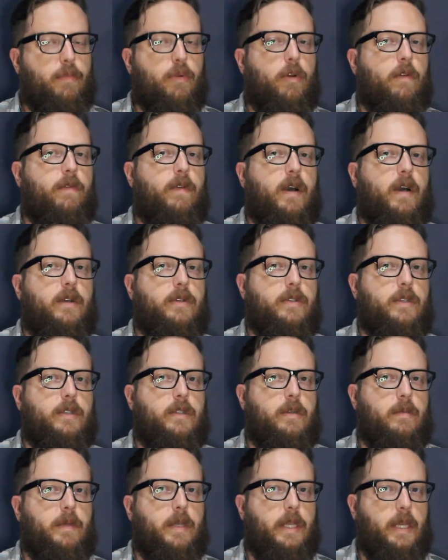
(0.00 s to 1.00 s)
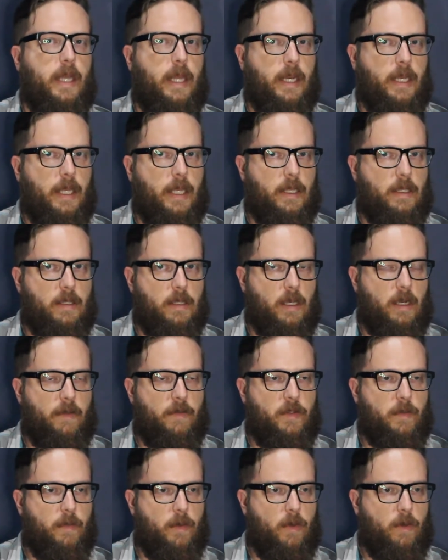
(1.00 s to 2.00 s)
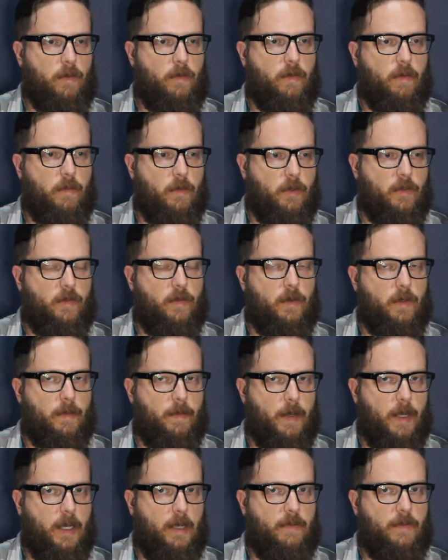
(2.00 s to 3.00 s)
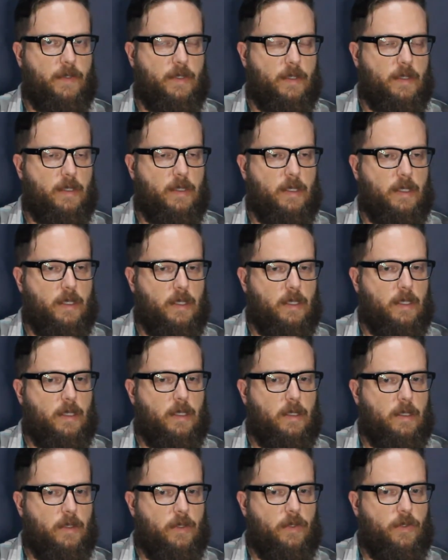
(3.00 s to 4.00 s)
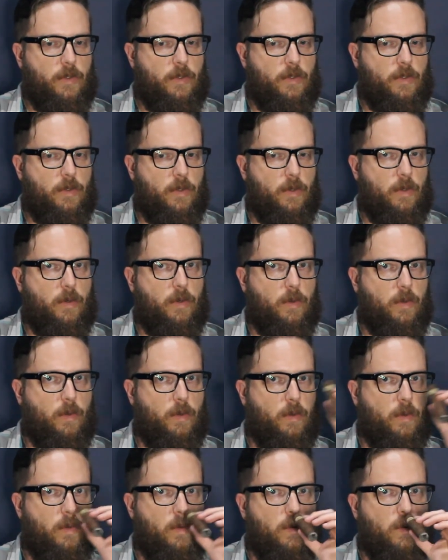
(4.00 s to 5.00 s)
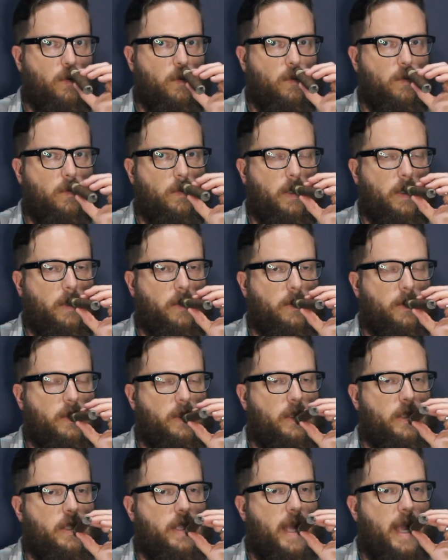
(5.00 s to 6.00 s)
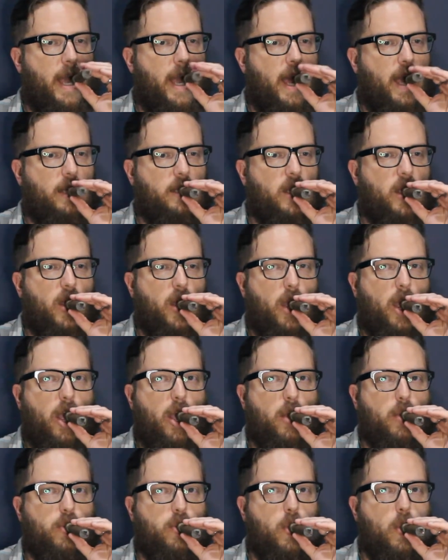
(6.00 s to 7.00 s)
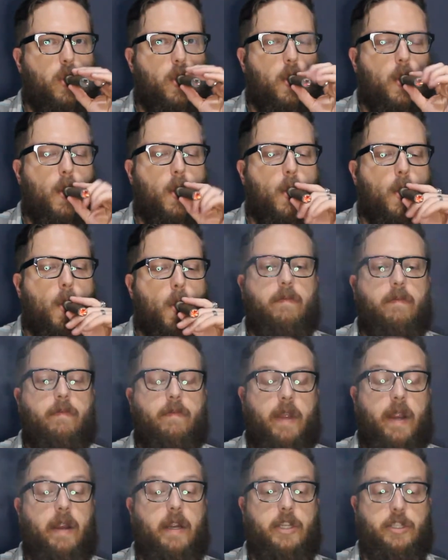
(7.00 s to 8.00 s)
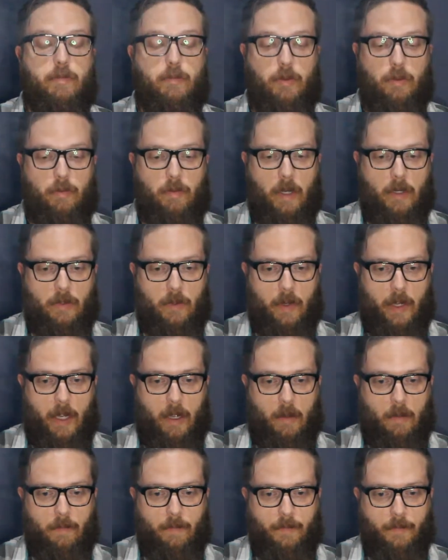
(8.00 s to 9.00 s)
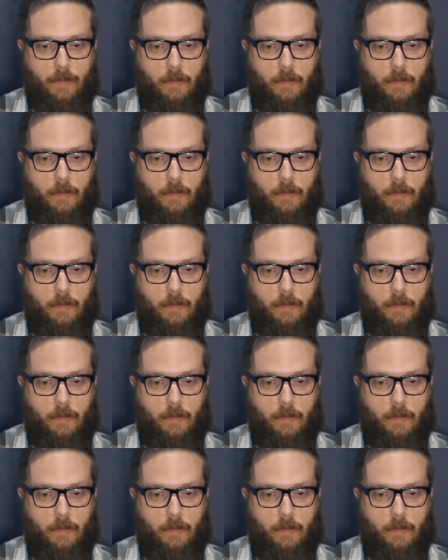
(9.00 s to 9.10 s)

profile to some Connecticut's that I've smoked from those first puffs. So there's that. Very smooth retrohale.